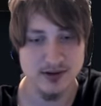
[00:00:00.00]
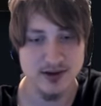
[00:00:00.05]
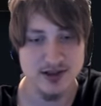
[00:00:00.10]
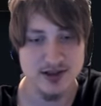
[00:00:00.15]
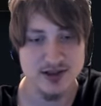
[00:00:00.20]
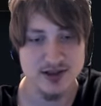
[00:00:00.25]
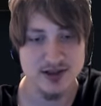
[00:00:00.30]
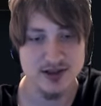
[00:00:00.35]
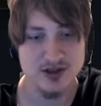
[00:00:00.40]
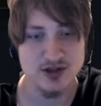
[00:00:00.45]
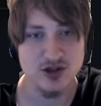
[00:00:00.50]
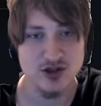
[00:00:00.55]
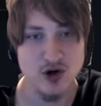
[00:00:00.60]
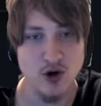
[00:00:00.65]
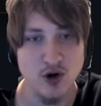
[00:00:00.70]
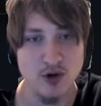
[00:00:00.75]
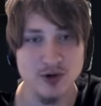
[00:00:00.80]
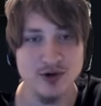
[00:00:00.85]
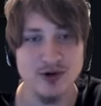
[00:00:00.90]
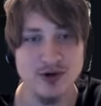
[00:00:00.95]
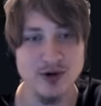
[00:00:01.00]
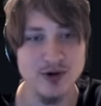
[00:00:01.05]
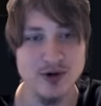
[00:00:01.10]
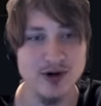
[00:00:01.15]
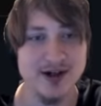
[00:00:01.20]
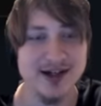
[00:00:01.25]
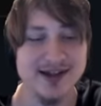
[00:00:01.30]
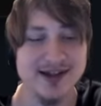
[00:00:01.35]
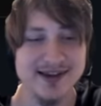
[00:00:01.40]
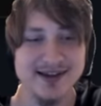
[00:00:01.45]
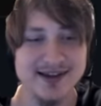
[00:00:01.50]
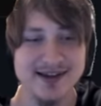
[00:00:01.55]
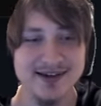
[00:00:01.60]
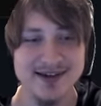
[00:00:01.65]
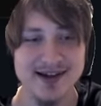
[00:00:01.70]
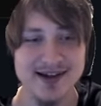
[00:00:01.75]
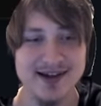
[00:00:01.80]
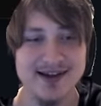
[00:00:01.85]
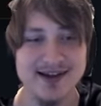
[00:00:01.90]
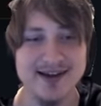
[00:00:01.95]
This is so cool. Okay, this is
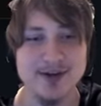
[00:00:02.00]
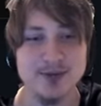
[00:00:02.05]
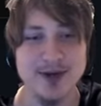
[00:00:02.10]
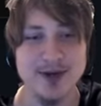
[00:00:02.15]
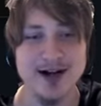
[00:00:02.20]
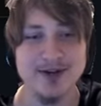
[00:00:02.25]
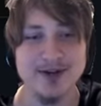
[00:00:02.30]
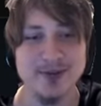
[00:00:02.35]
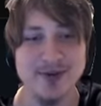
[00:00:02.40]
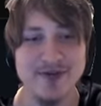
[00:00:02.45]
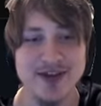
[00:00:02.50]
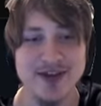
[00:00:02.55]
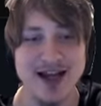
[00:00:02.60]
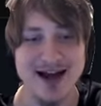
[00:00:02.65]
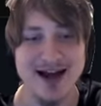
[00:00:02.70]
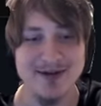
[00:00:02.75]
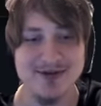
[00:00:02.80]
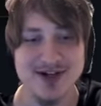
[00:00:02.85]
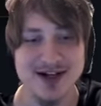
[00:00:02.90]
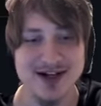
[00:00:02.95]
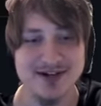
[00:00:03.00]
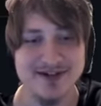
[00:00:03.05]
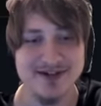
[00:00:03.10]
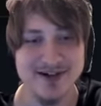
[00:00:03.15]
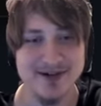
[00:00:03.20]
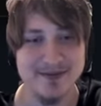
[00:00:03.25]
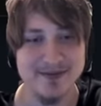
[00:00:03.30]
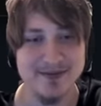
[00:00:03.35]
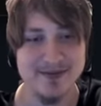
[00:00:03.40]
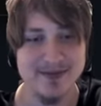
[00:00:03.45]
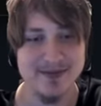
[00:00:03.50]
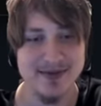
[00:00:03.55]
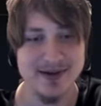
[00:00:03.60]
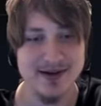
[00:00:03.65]
this reminds me of the app chat gem.